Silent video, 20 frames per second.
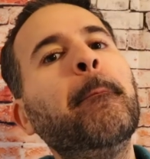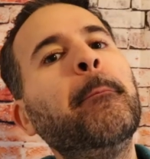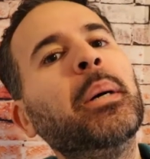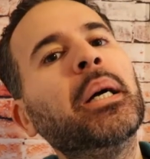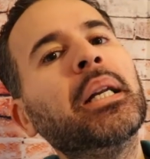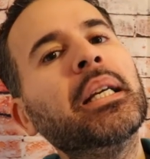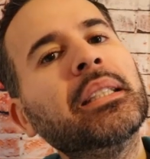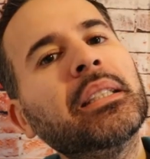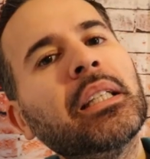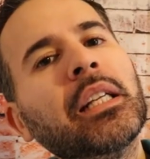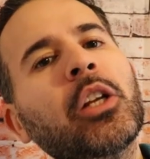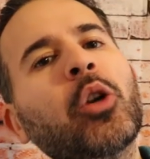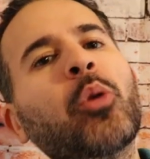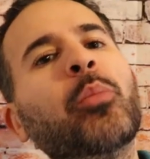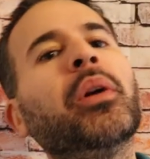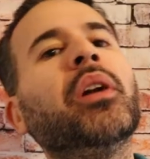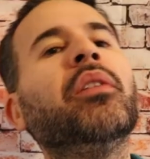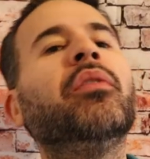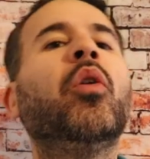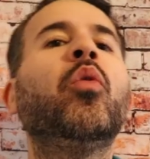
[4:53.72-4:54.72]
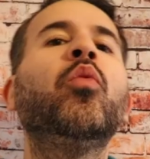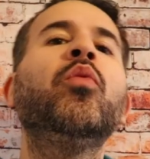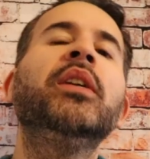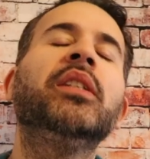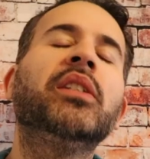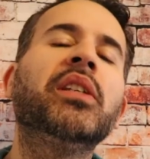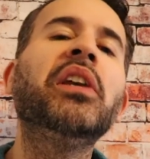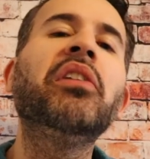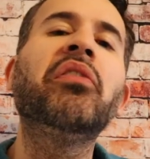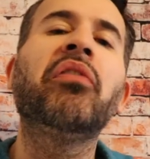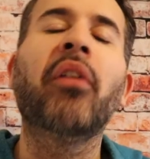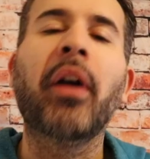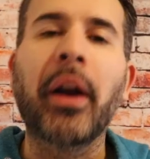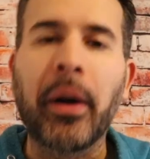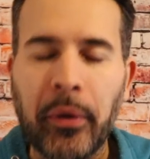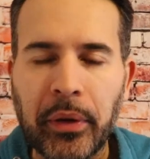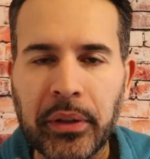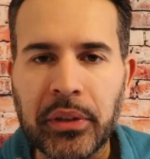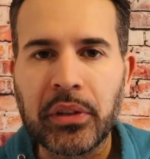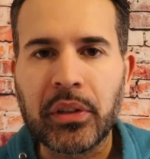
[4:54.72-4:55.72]
but it's a little bit of a risky
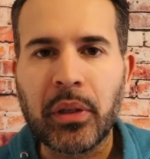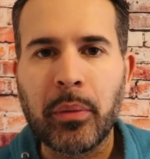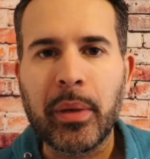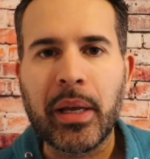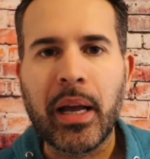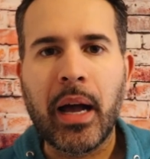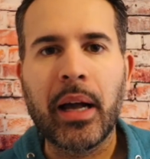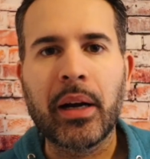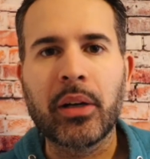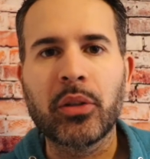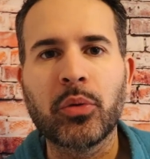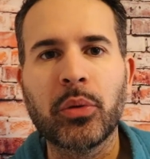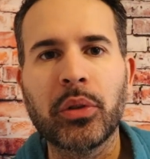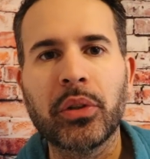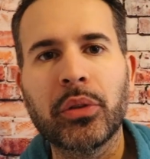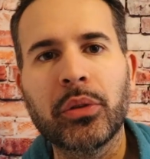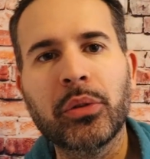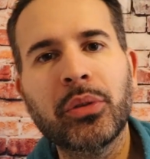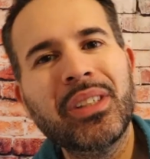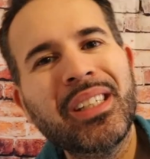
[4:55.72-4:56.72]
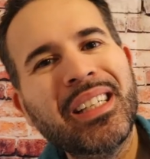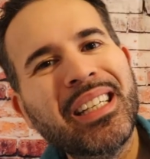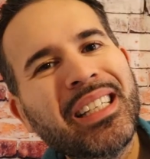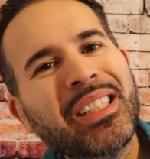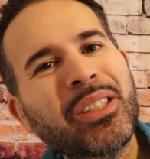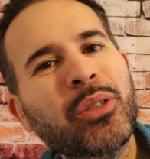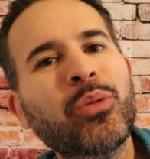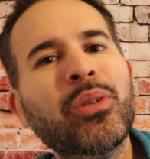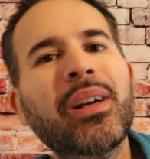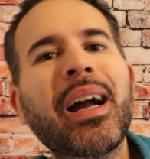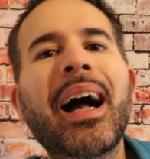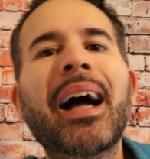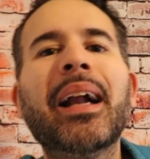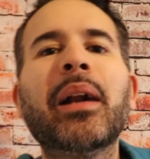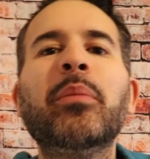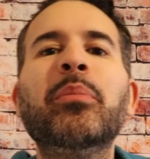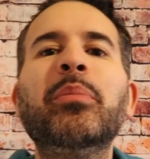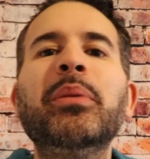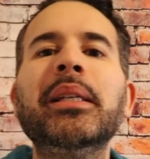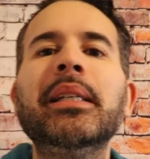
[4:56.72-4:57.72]
fragrance, to be honest with you. You
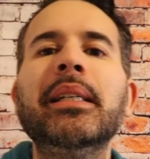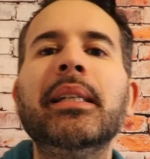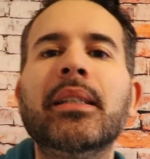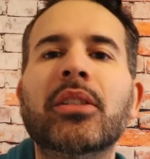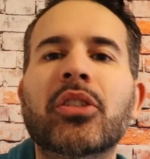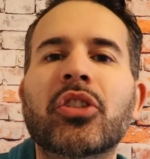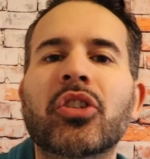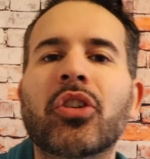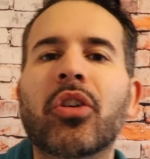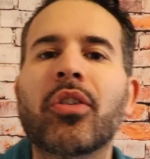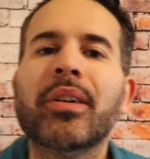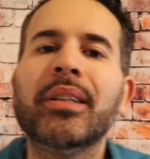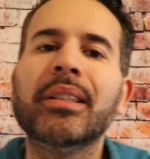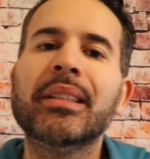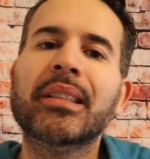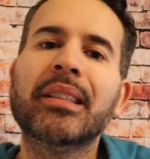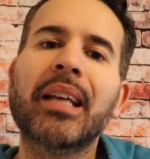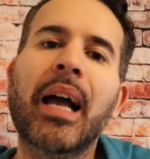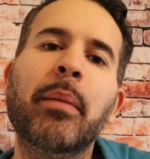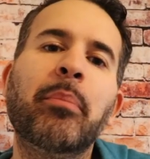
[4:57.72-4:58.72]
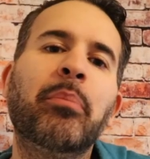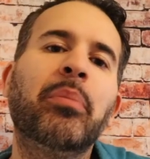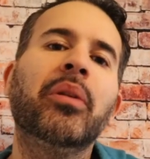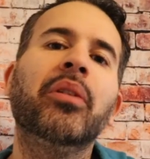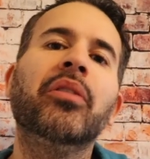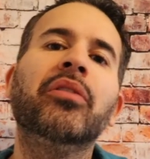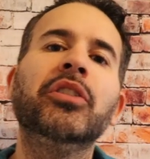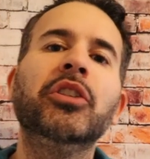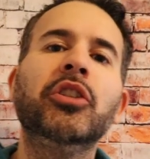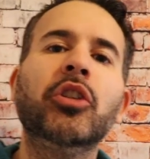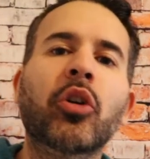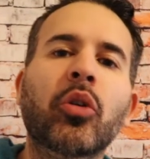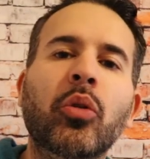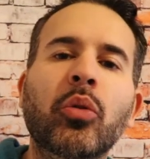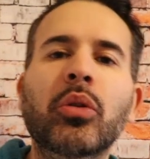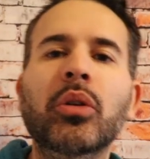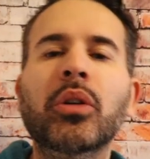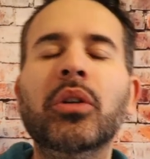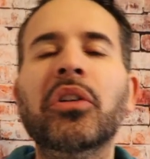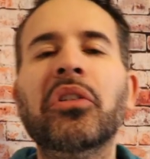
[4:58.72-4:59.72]
gotta be a certain type of, you
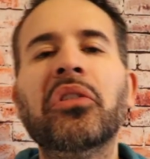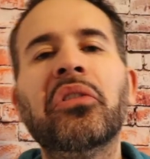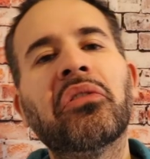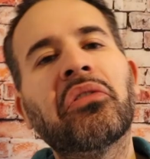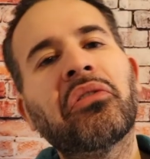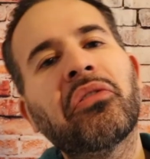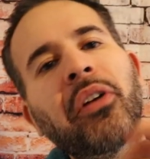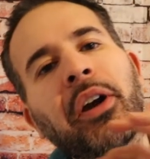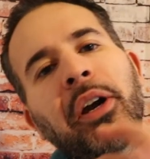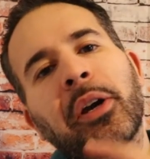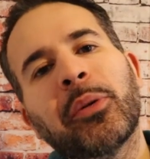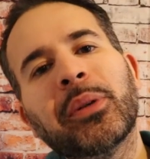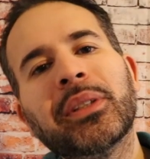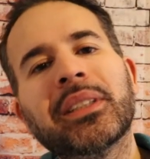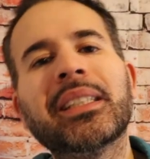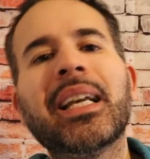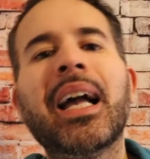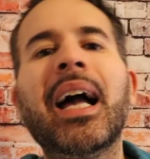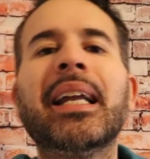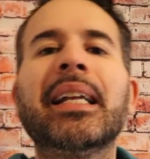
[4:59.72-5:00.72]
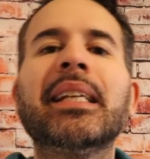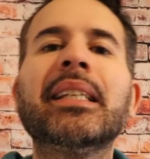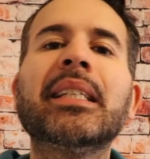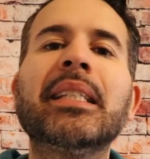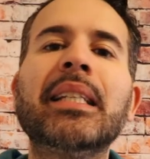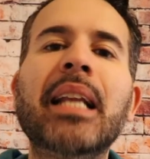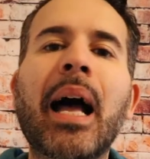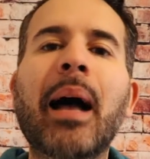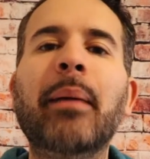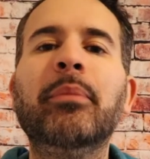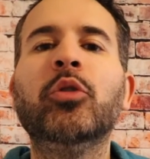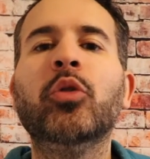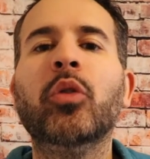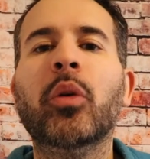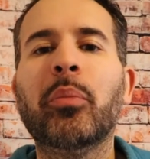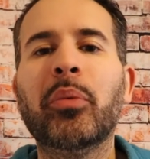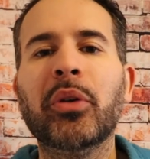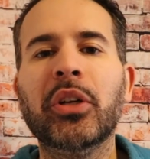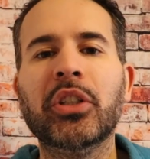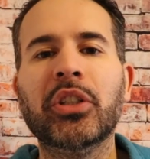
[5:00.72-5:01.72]
know, fragrance kind of snob to
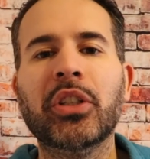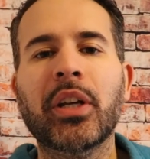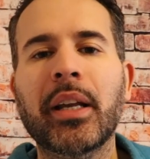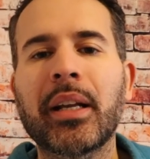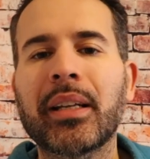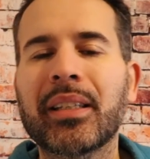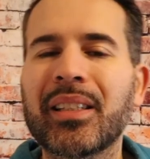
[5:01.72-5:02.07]
appreciate